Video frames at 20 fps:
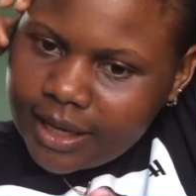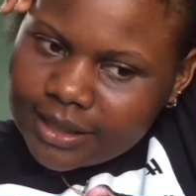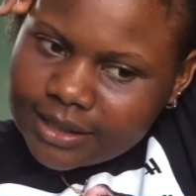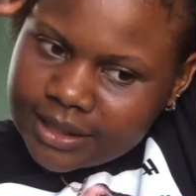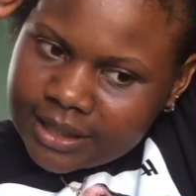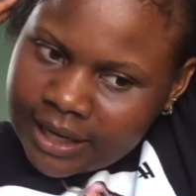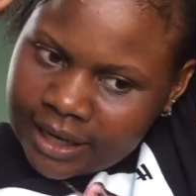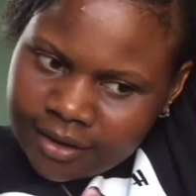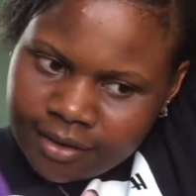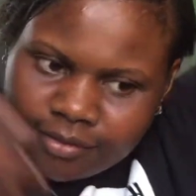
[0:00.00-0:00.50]

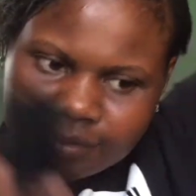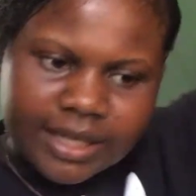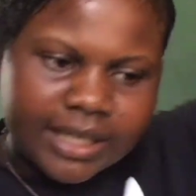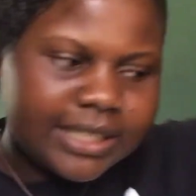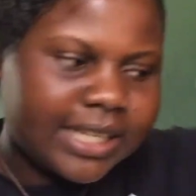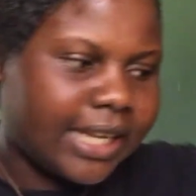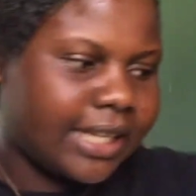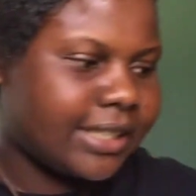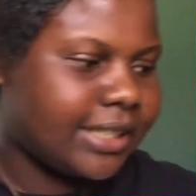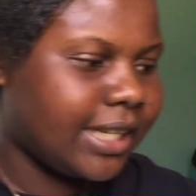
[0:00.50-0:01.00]
she kind of
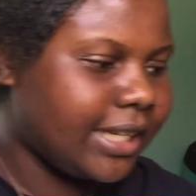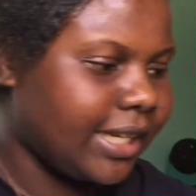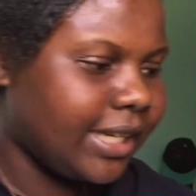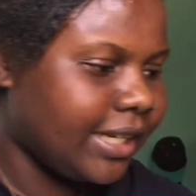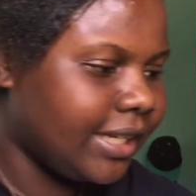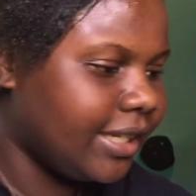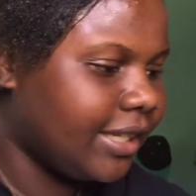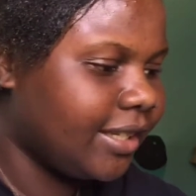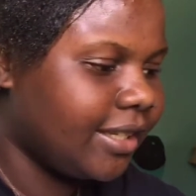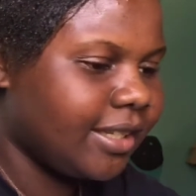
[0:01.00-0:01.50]
just like
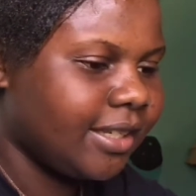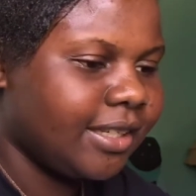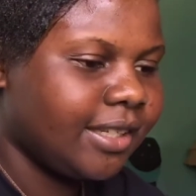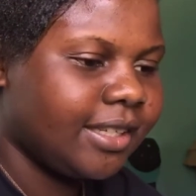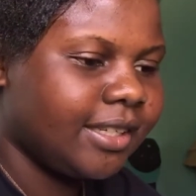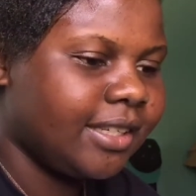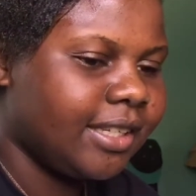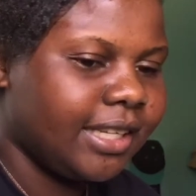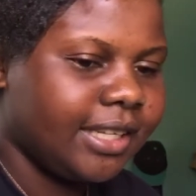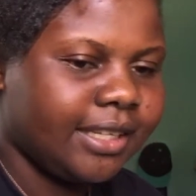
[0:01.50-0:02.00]
started
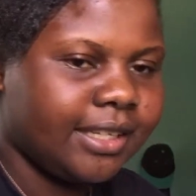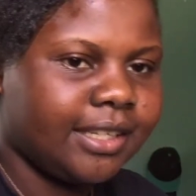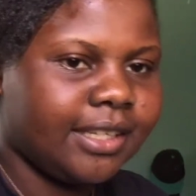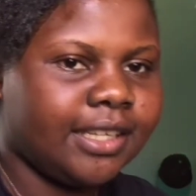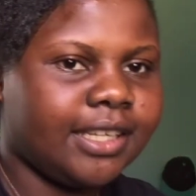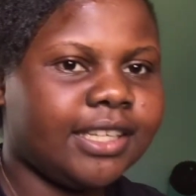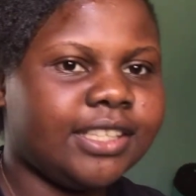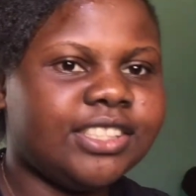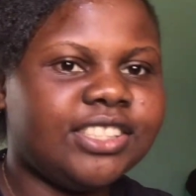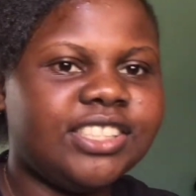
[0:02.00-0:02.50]

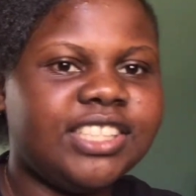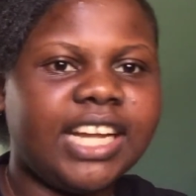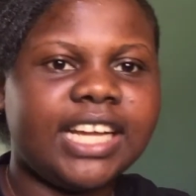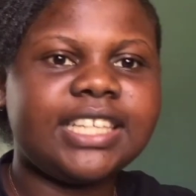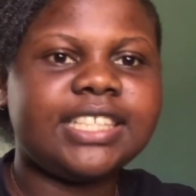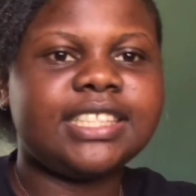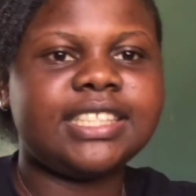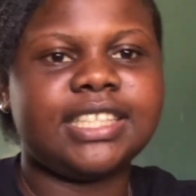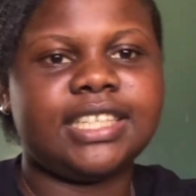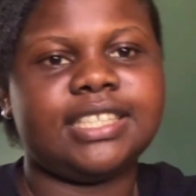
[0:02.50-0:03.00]

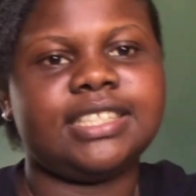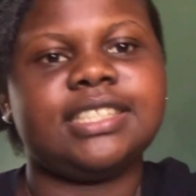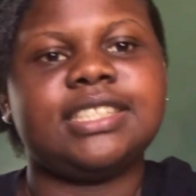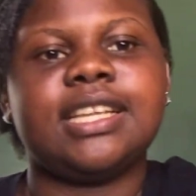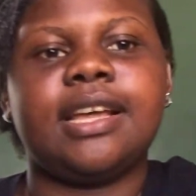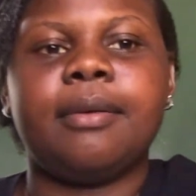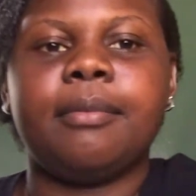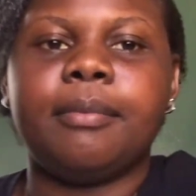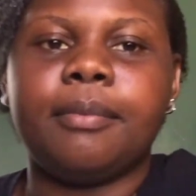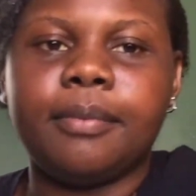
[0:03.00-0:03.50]
injecting
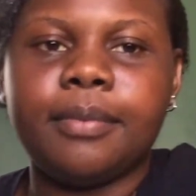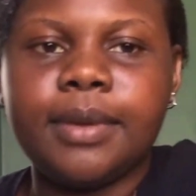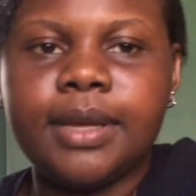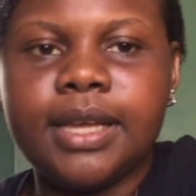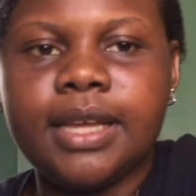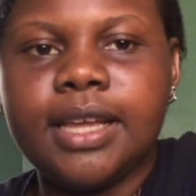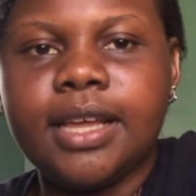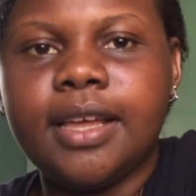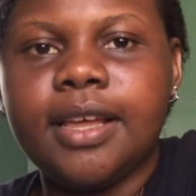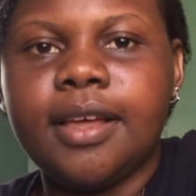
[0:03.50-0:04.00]
some
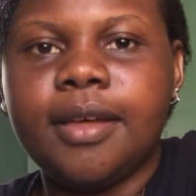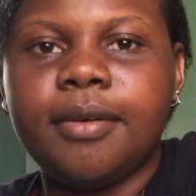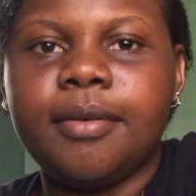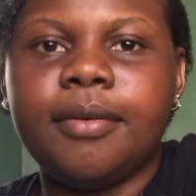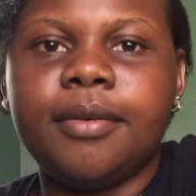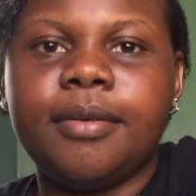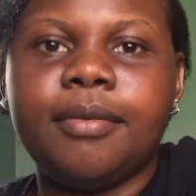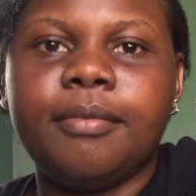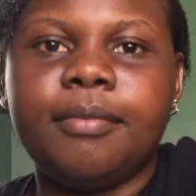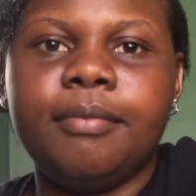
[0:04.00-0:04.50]

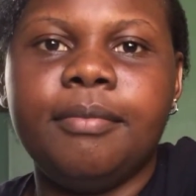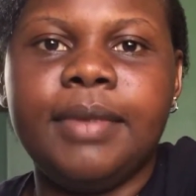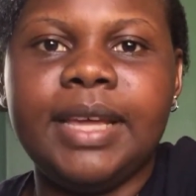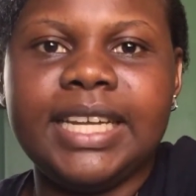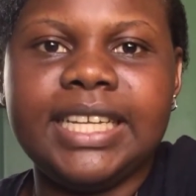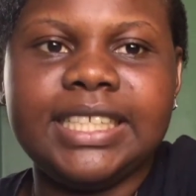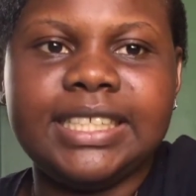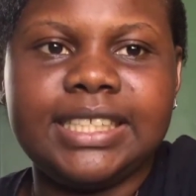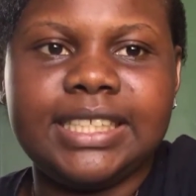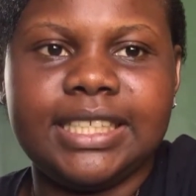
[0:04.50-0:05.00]

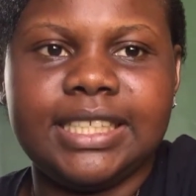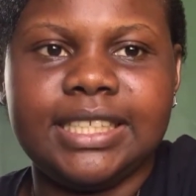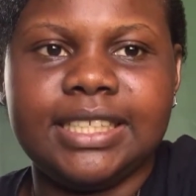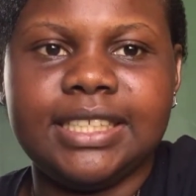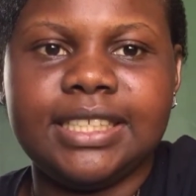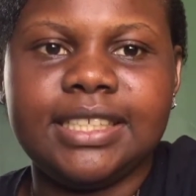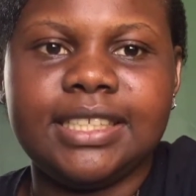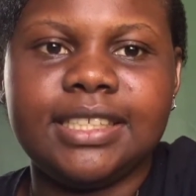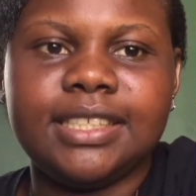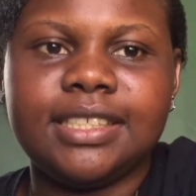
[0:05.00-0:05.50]

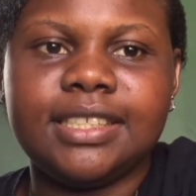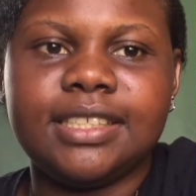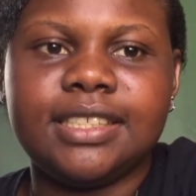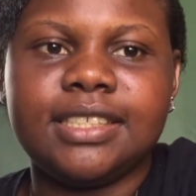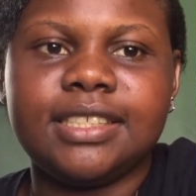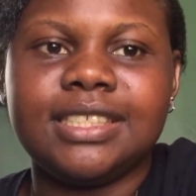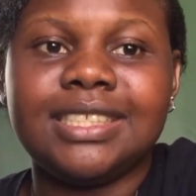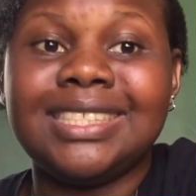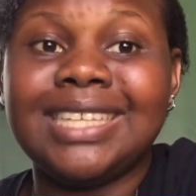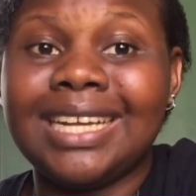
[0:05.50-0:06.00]
medicine
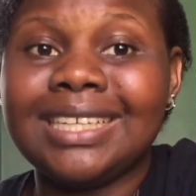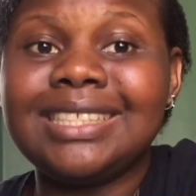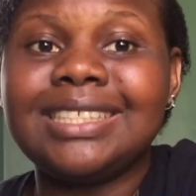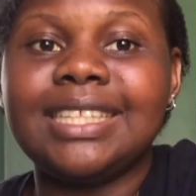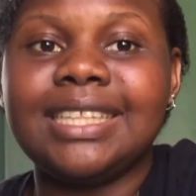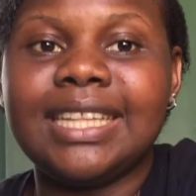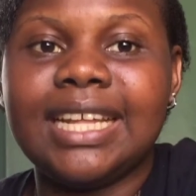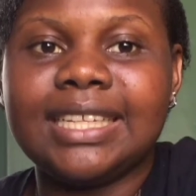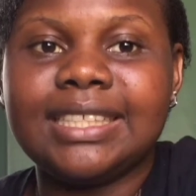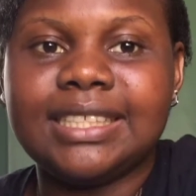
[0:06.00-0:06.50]
just
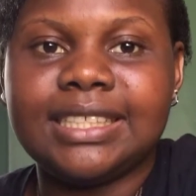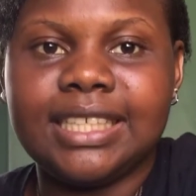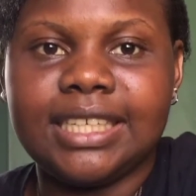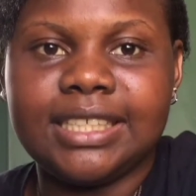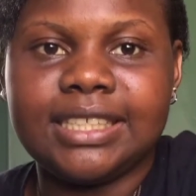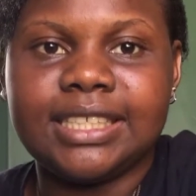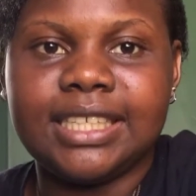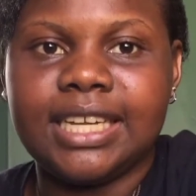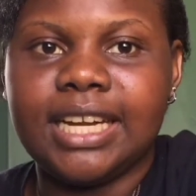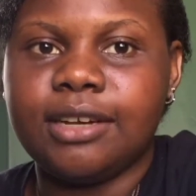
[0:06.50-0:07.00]
in that
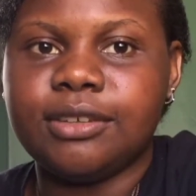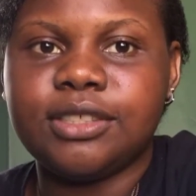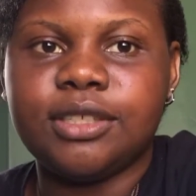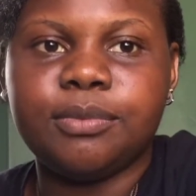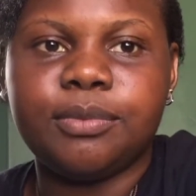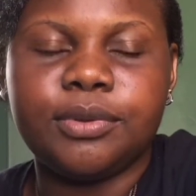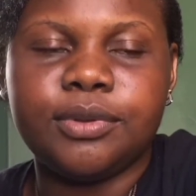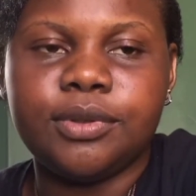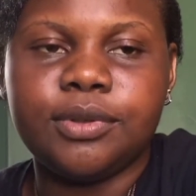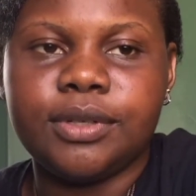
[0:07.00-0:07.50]
section. I
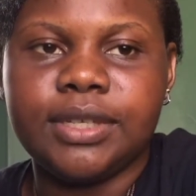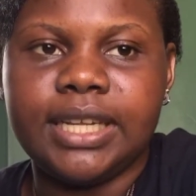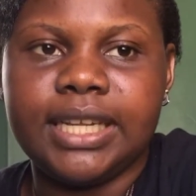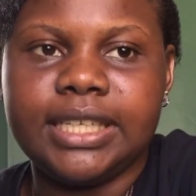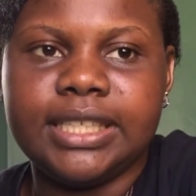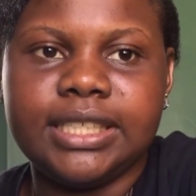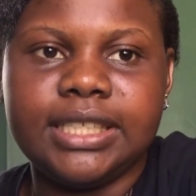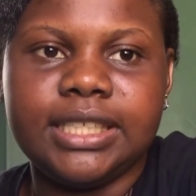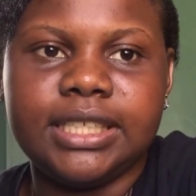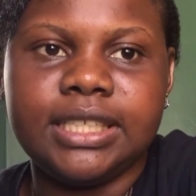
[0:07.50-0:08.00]
wasn't put on
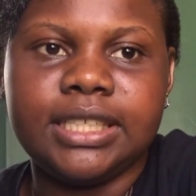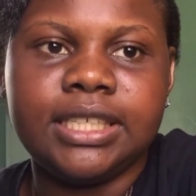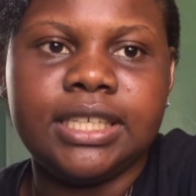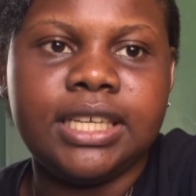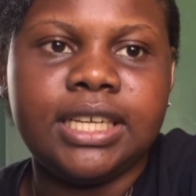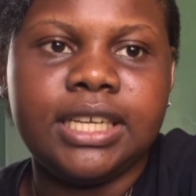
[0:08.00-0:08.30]
any